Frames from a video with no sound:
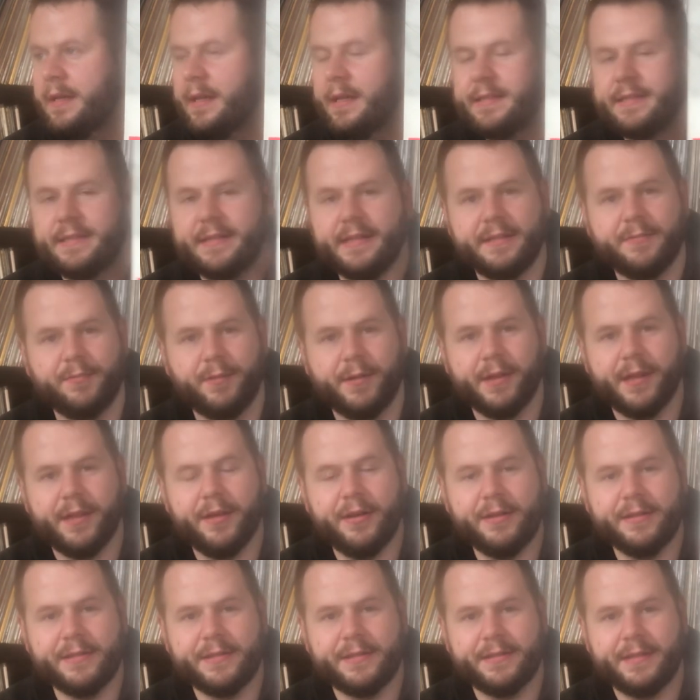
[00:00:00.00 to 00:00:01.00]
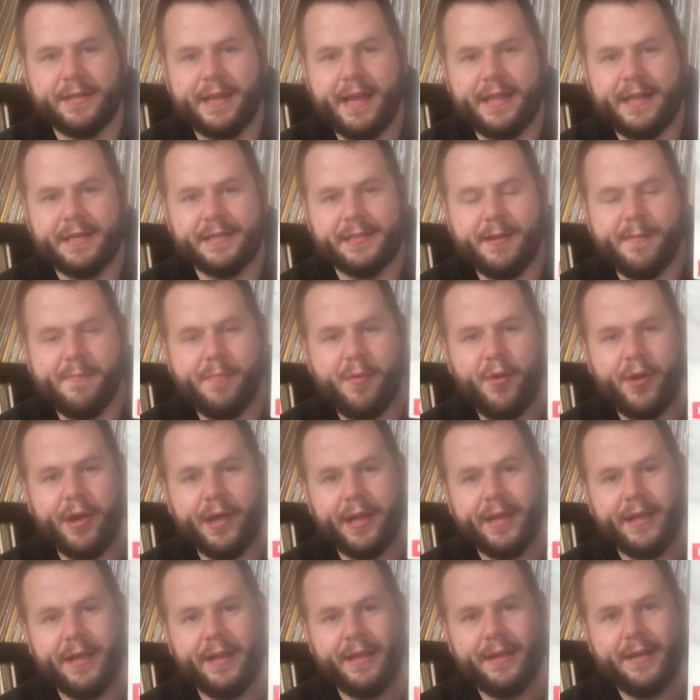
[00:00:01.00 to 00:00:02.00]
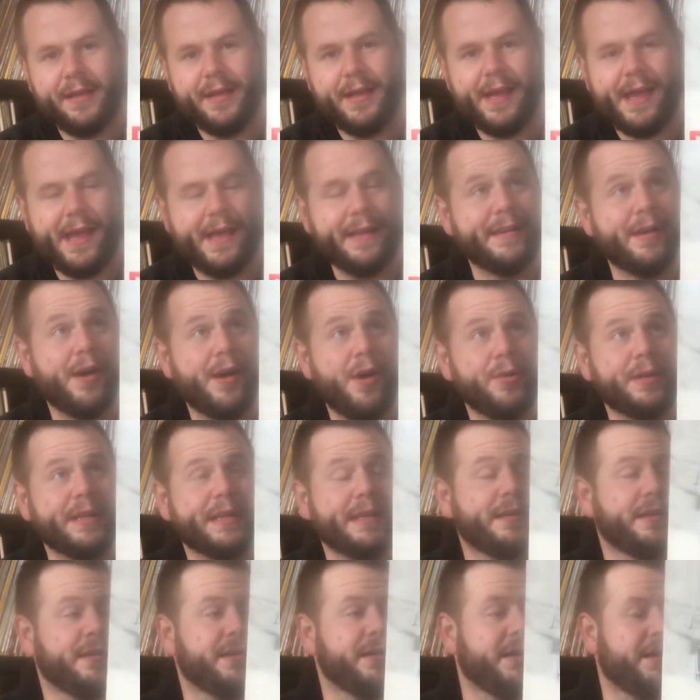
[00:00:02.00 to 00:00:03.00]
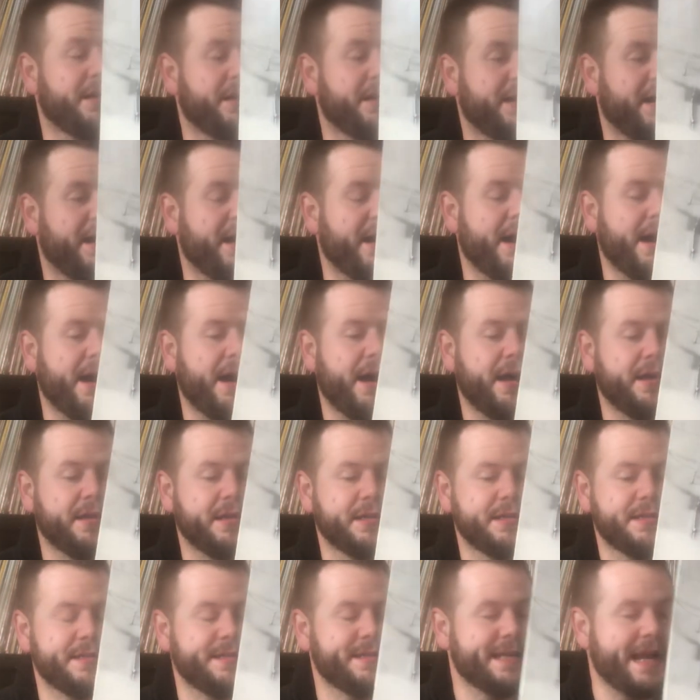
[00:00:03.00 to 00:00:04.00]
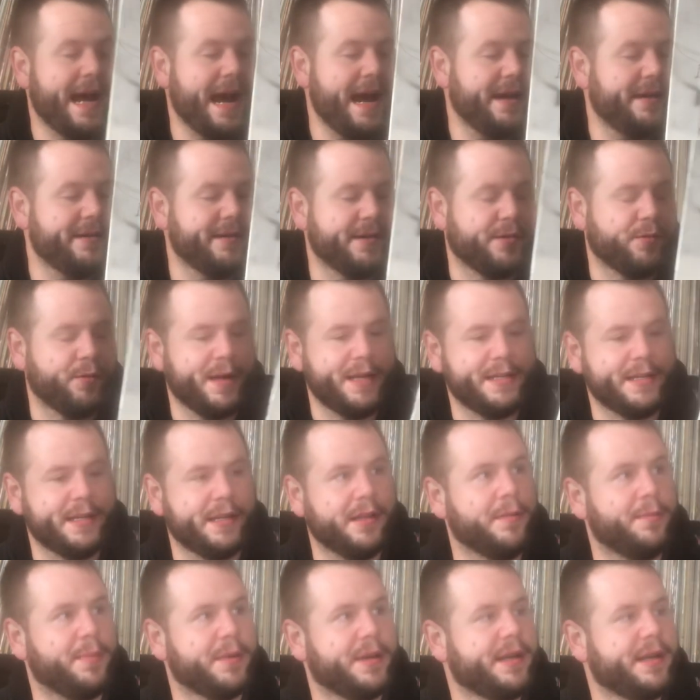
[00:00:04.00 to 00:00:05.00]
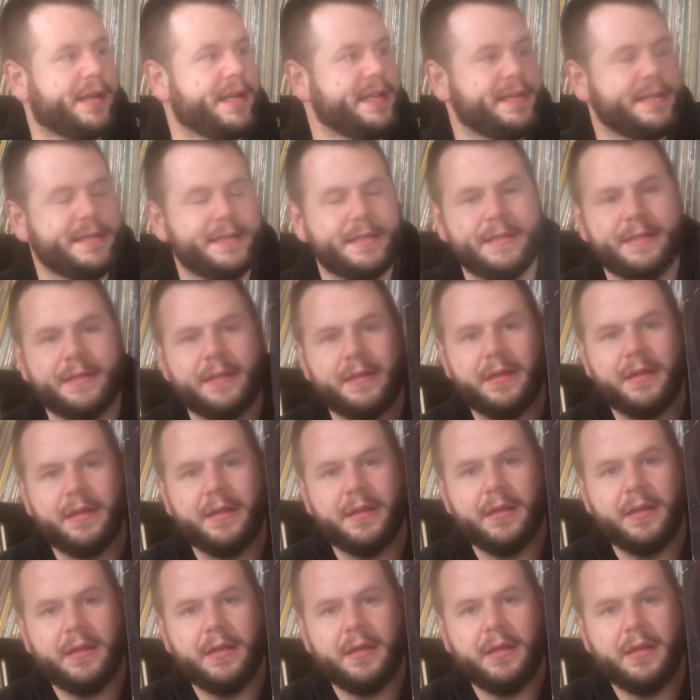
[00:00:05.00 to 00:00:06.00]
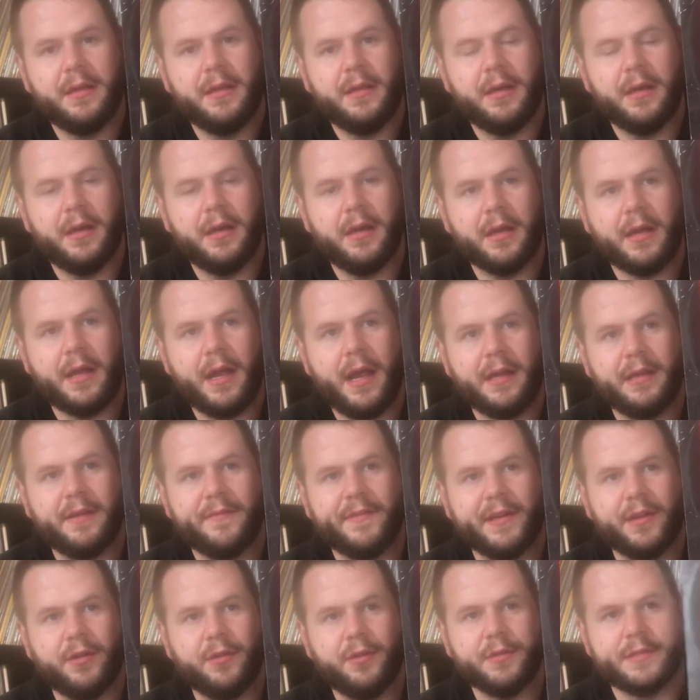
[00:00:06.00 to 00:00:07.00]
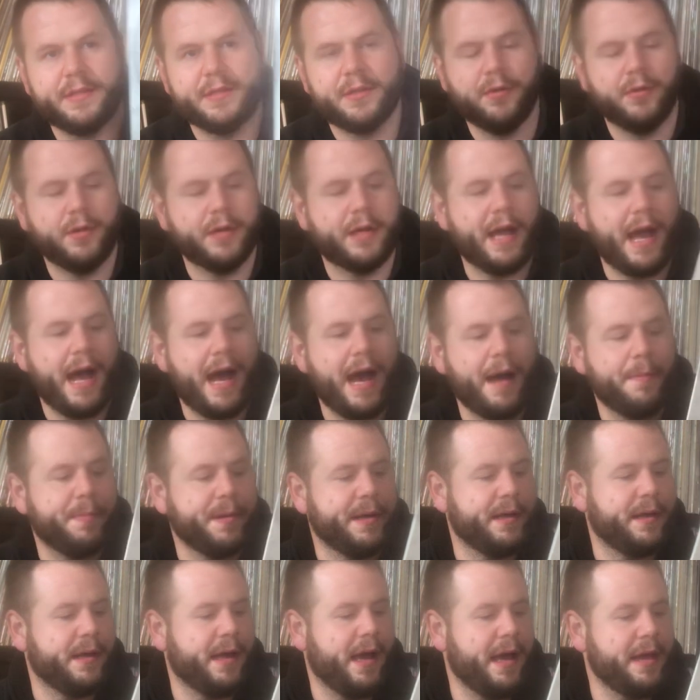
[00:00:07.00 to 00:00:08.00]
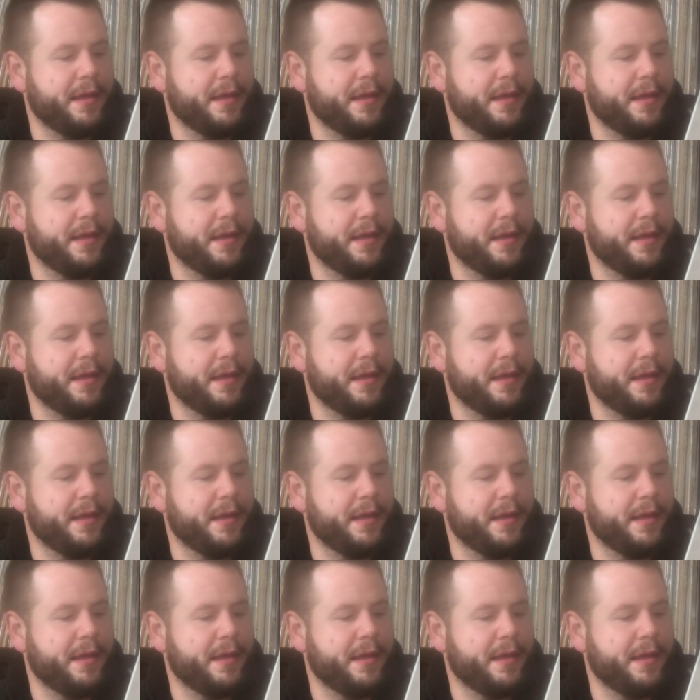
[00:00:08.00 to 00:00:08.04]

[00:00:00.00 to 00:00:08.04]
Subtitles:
It's just one of those, at some point I had to own it. This is not an original, but it is kind of an old school copy.